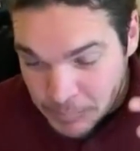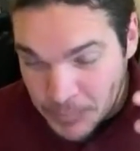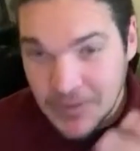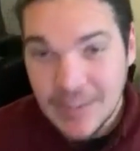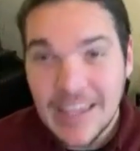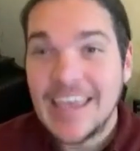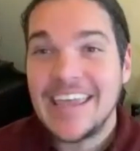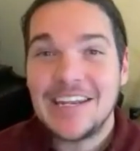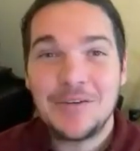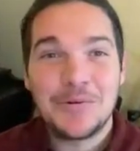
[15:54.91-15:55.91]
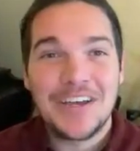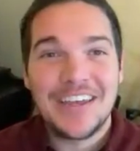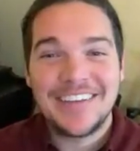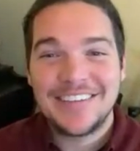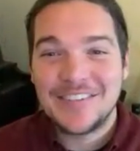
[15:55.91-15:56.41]
play
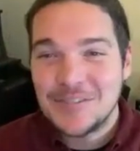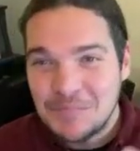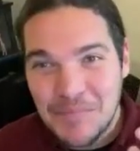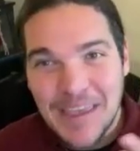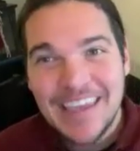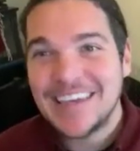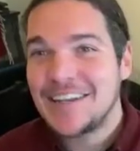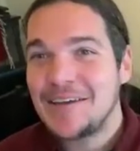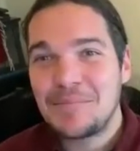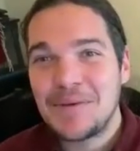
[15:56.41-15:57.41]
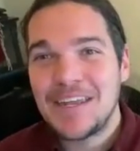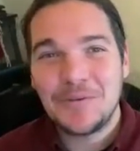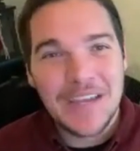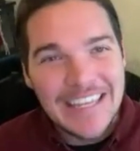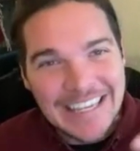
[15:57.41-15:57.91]
anyway, just make it up
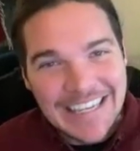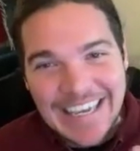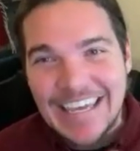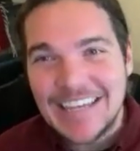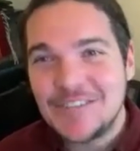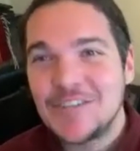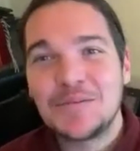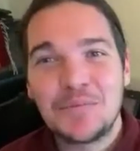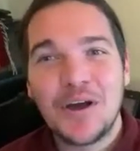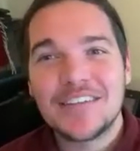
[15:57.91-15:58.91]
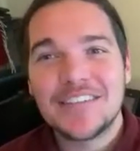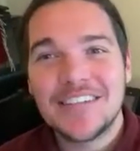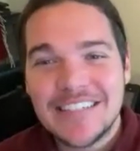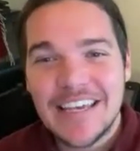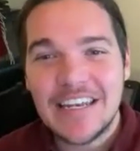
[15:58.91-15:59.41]
anyway, engage in the
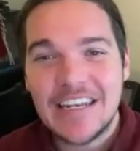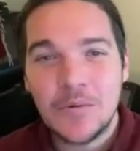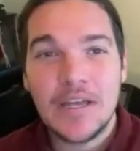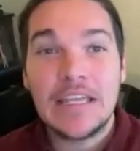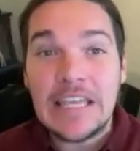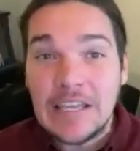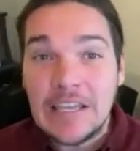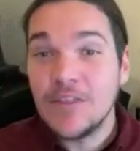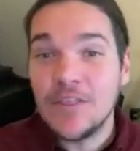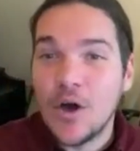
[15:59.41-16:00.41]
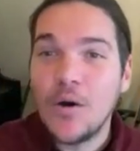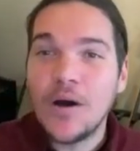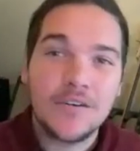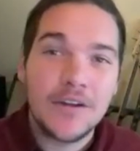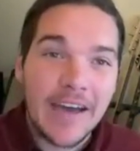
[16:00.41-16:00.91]
process anyway, even though
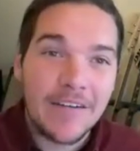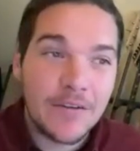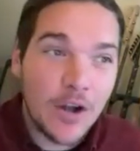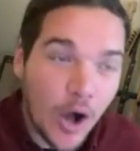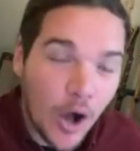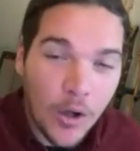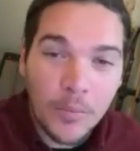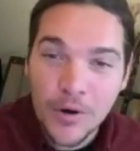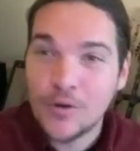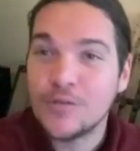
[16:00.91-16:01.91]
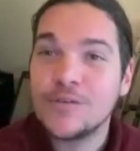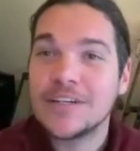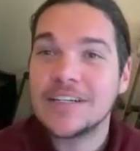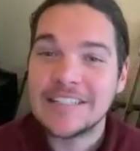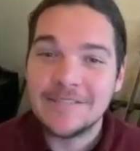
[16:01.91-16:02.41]
I don't have it all perfectly